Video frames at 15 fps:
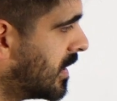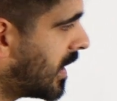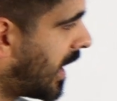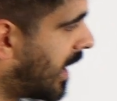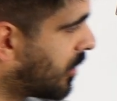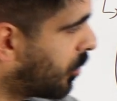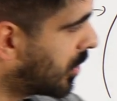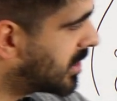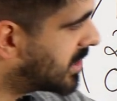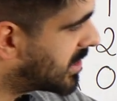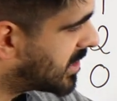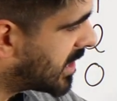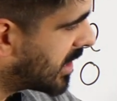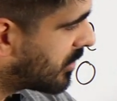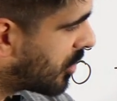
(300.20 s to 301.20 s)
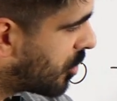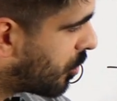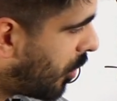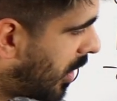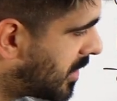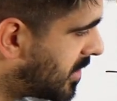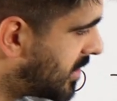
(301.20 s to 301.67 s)
I want 0,
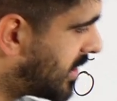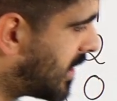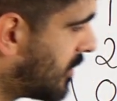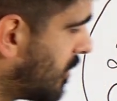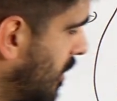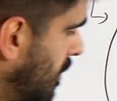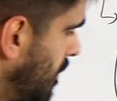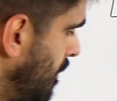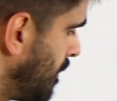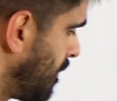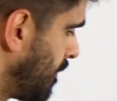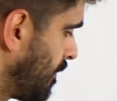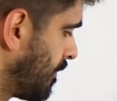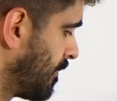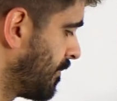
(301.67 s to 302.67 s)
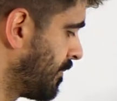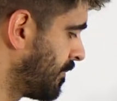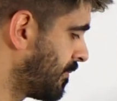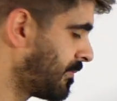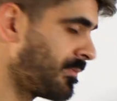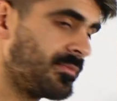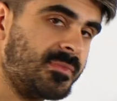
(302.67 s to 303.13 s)
1, 0.
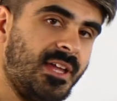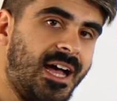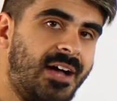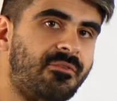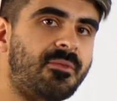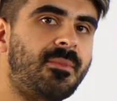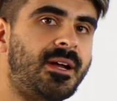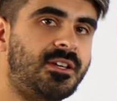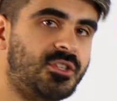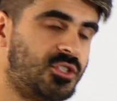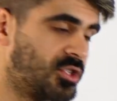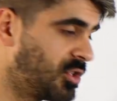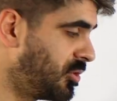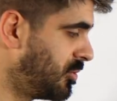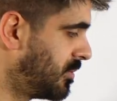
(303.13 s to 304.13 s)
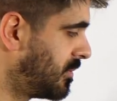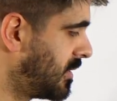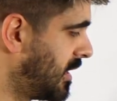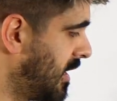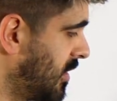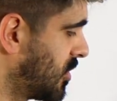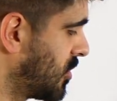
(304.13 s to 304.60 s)
I have a minus 2.
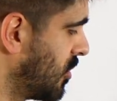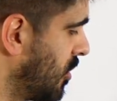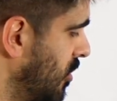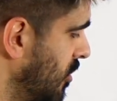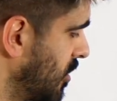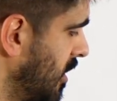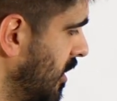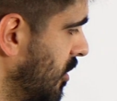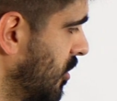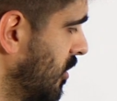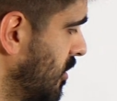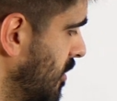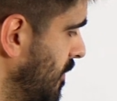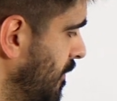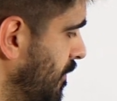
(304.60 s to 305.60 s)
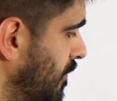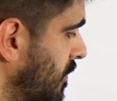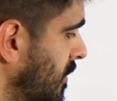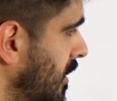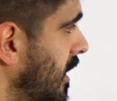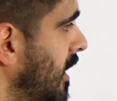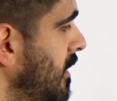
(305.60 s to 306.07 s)
It's not looking good.
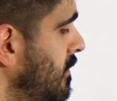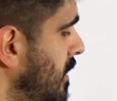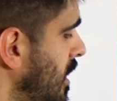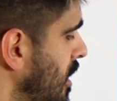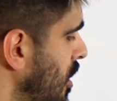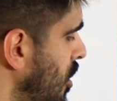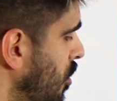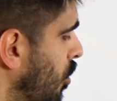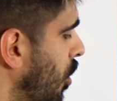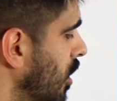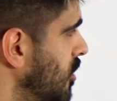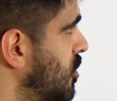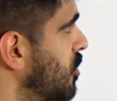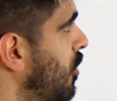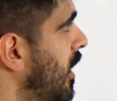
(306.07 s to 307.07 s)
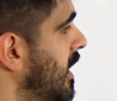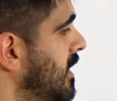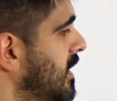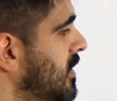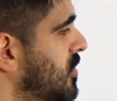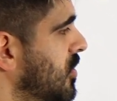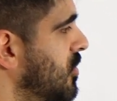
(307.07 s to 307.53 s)
Okay. What do I
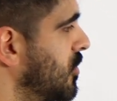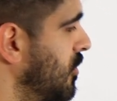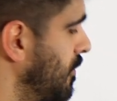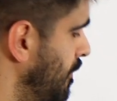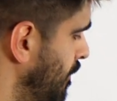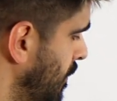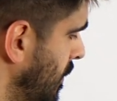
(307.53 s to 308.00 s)
need to do?